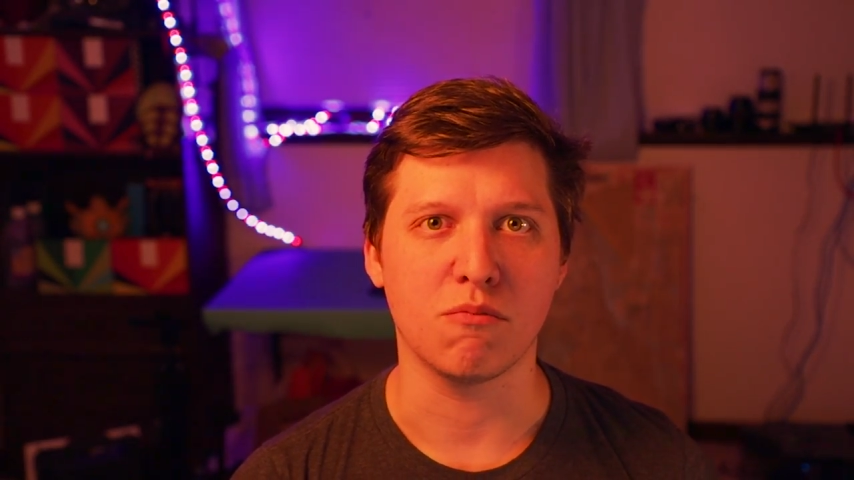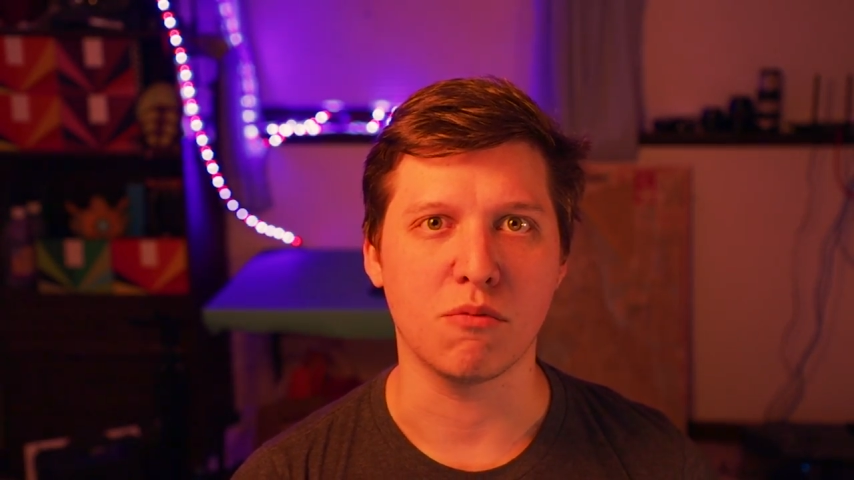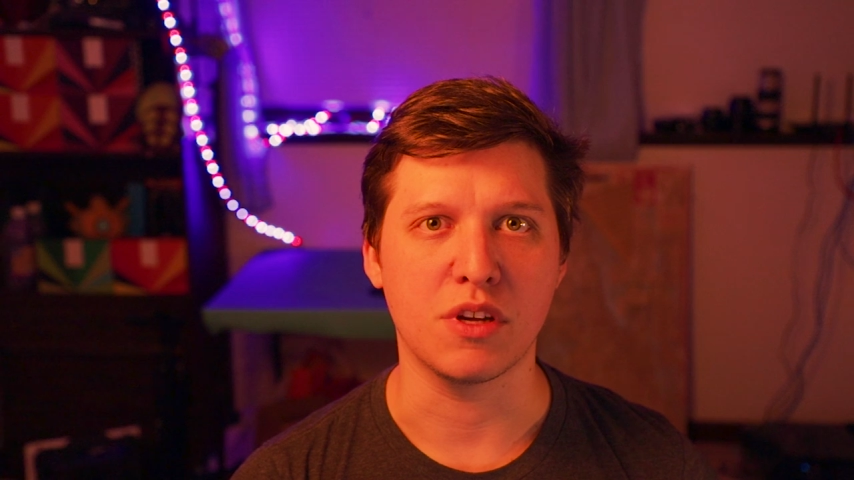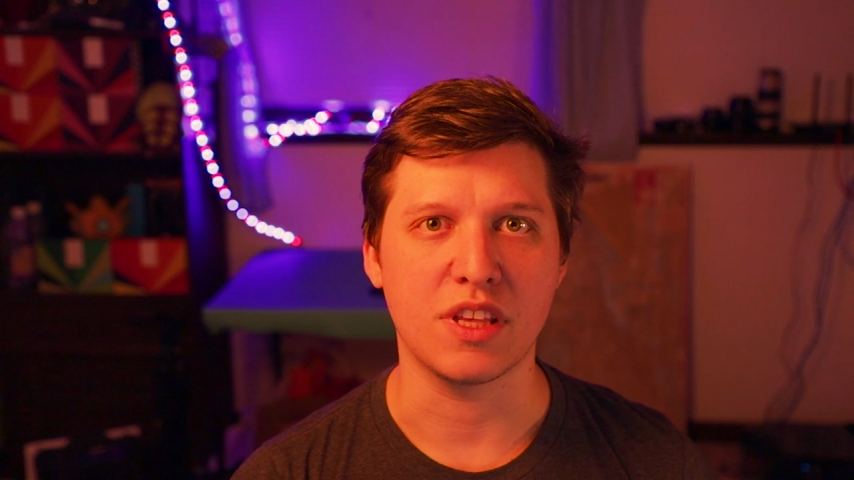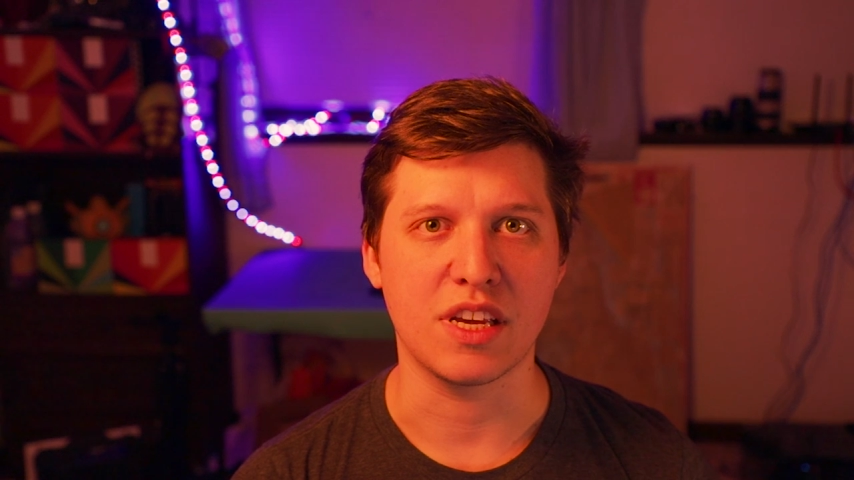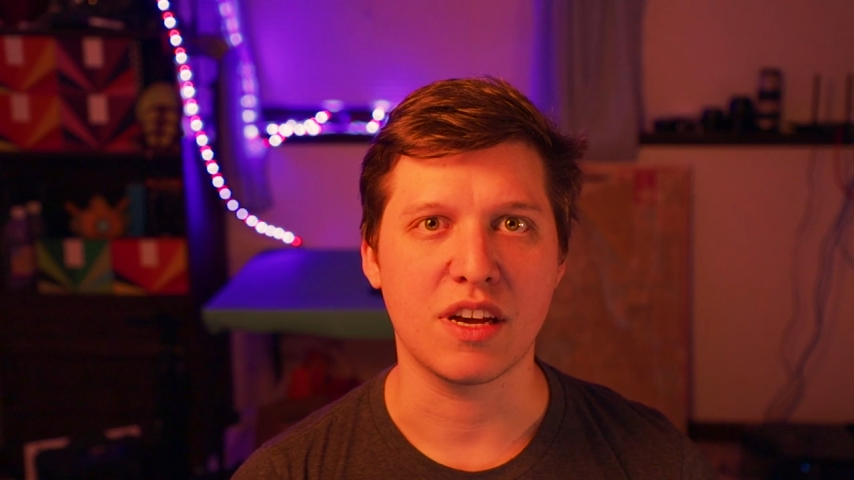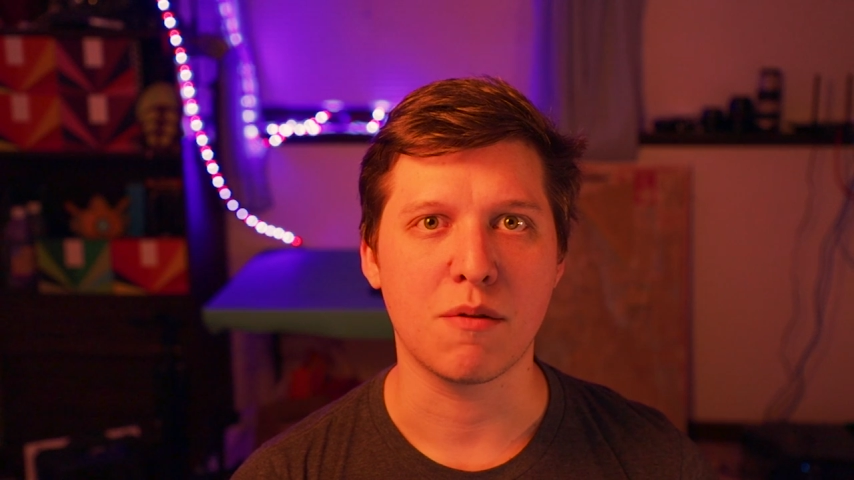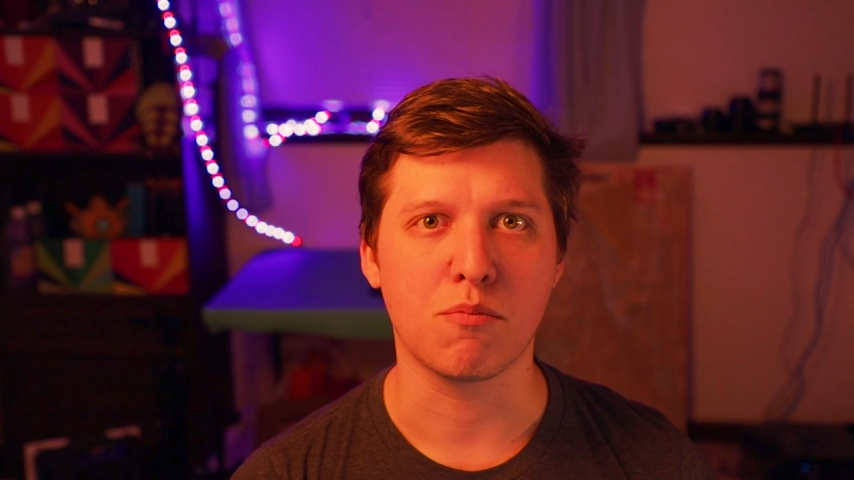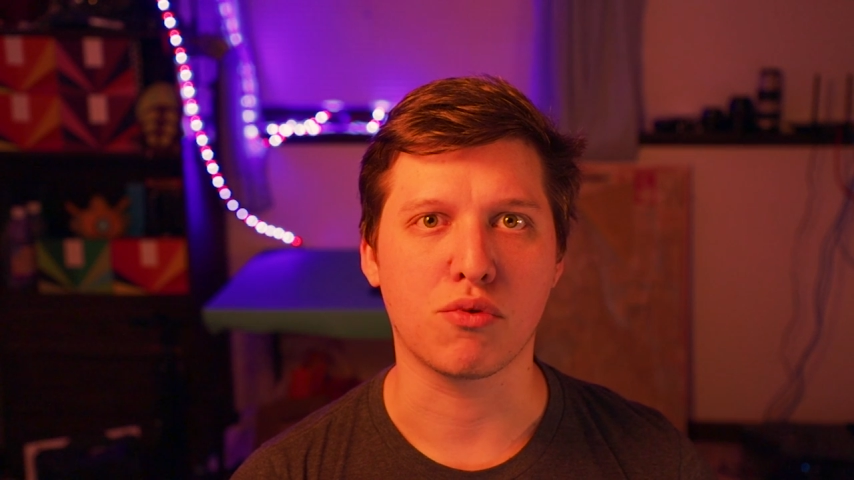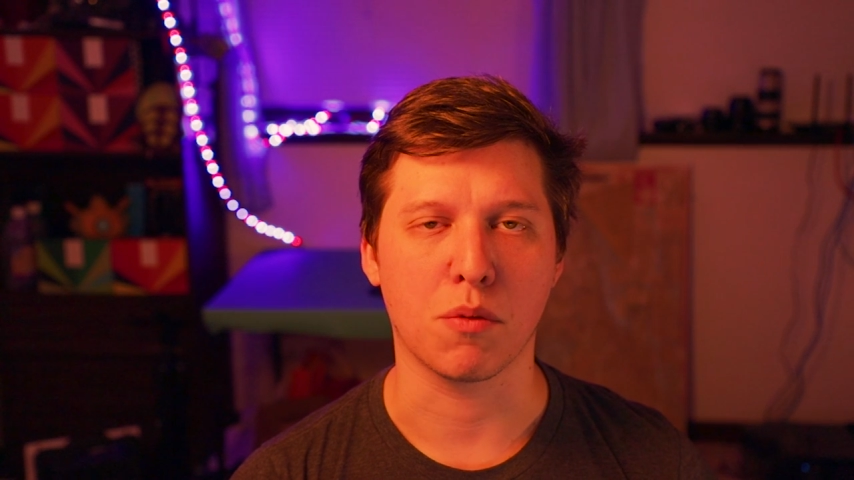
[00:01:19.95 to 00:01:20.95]
really
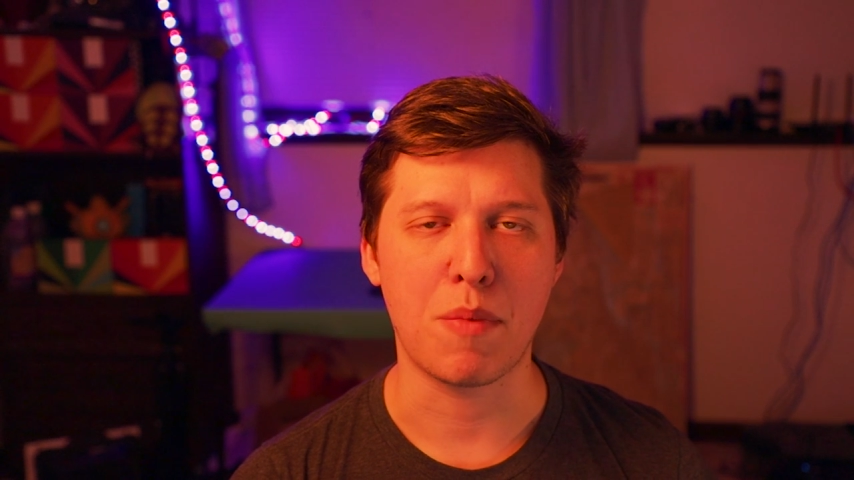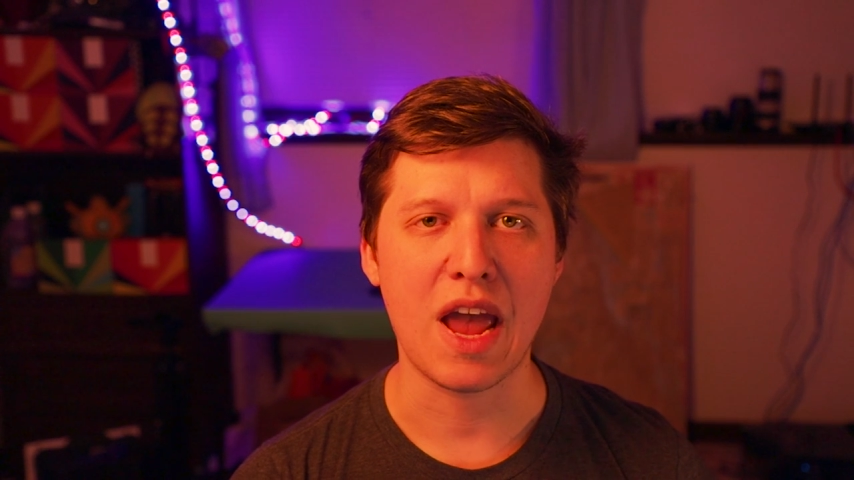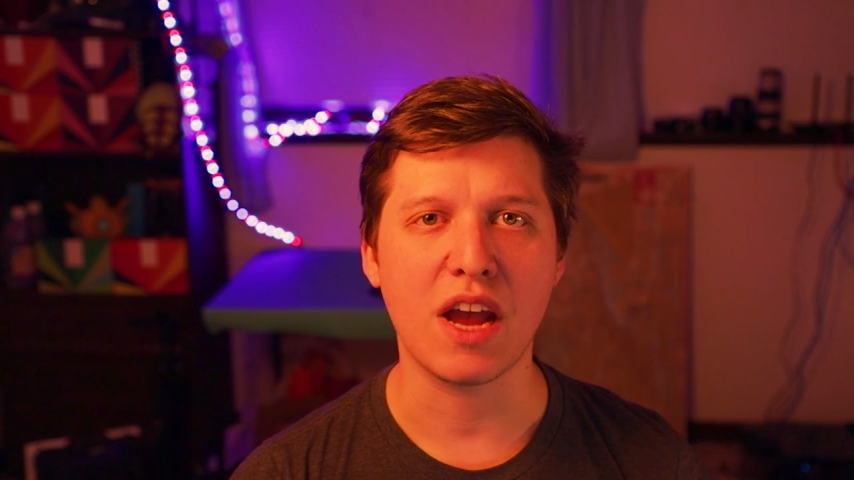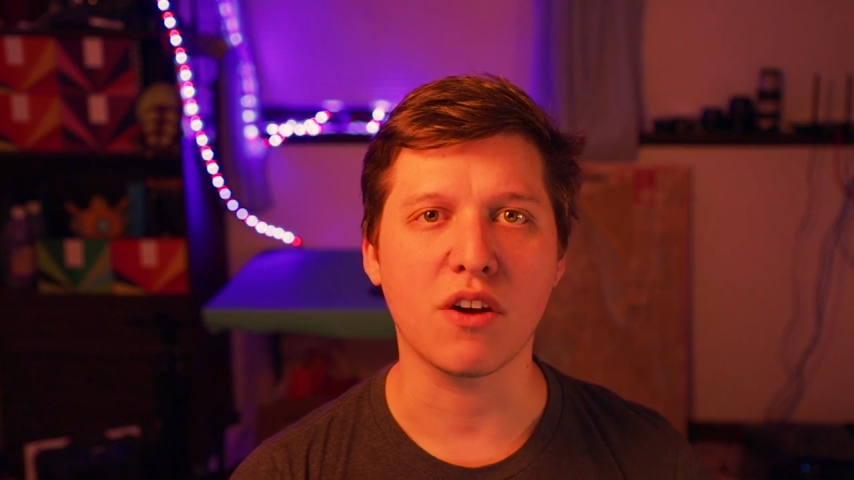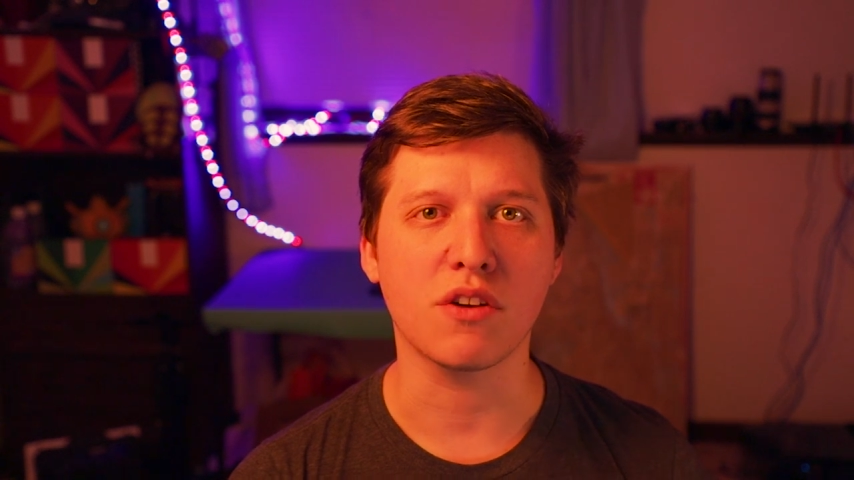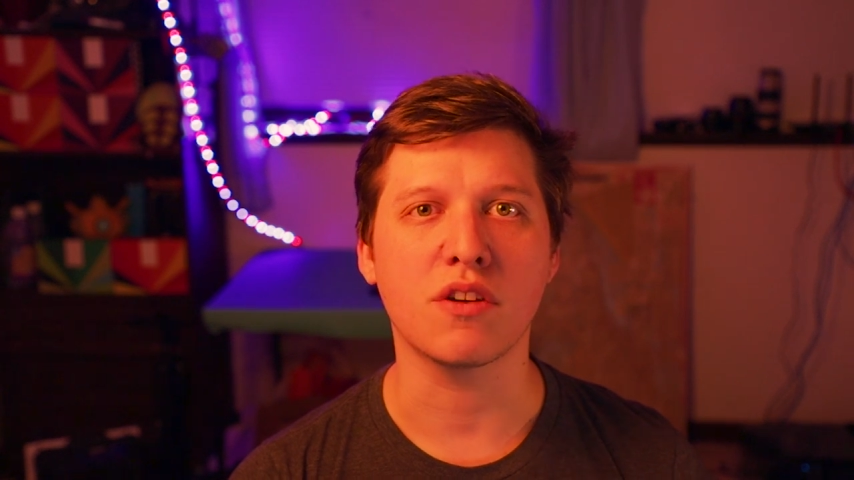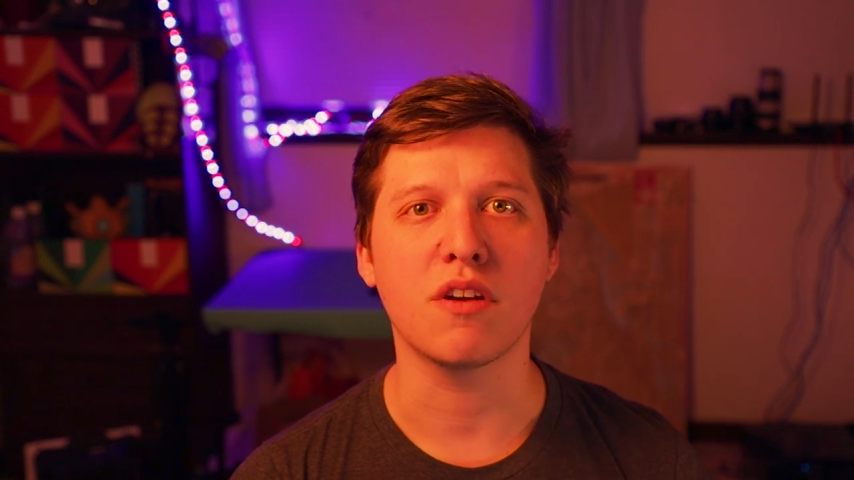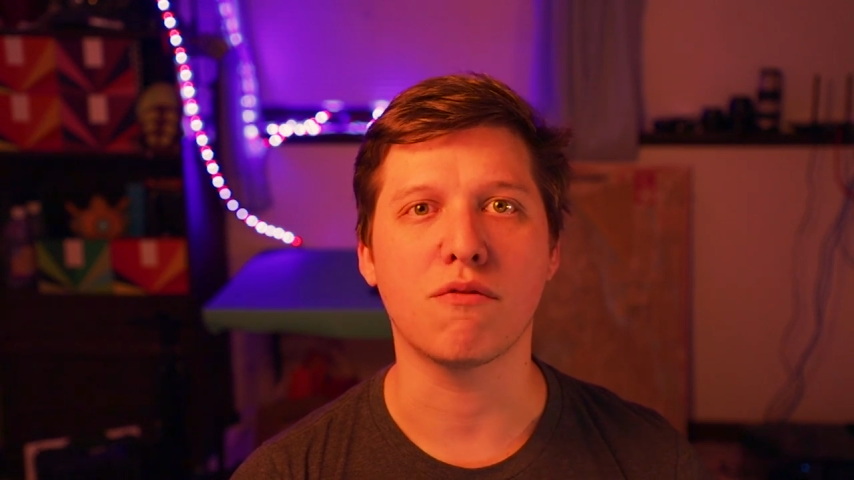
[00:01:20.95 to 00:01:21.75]
prepared